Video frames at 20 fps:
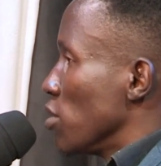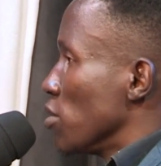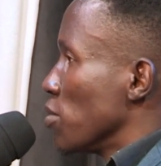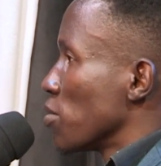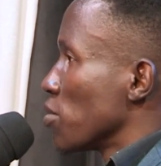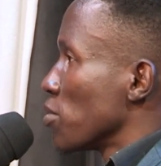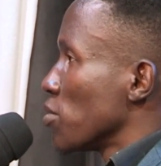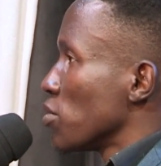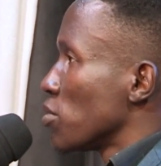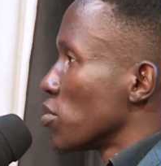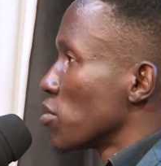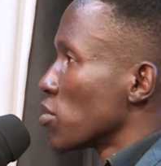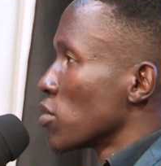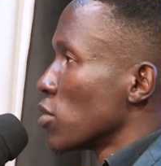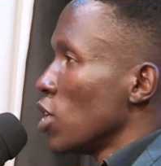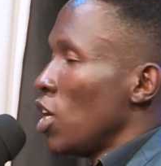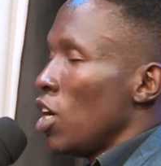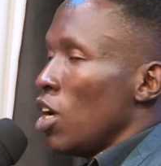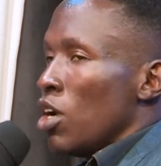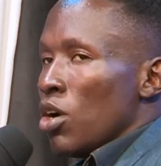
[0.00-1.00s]

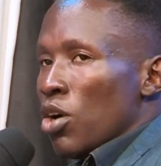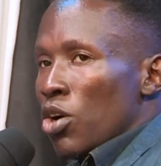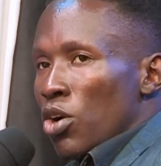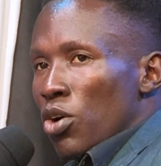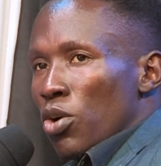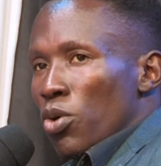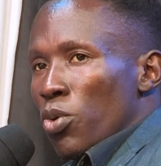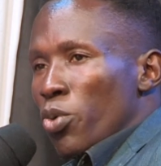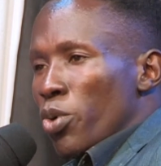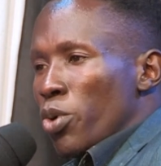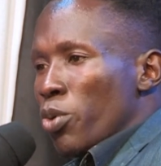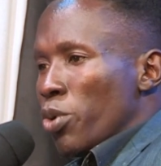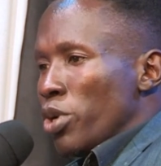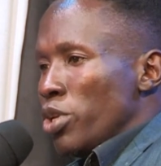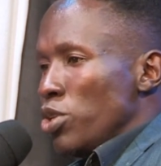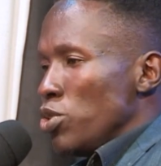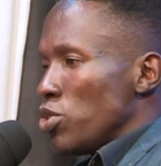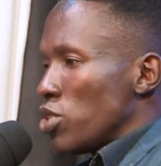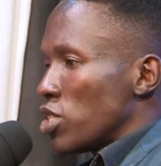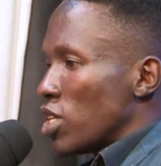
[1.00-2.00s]

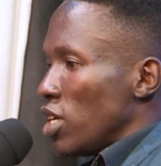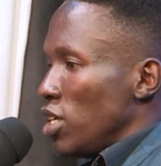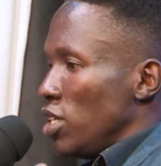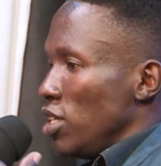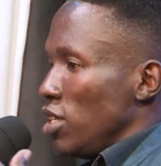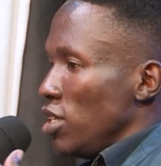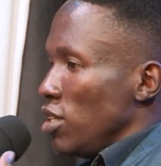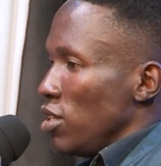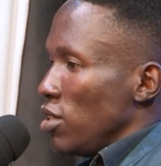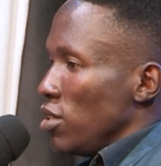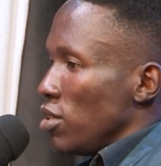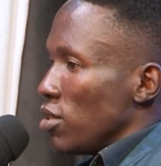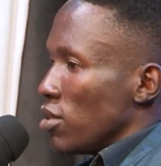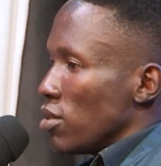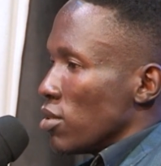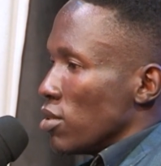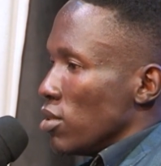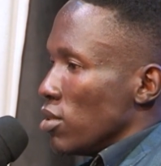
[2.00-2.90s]
When you study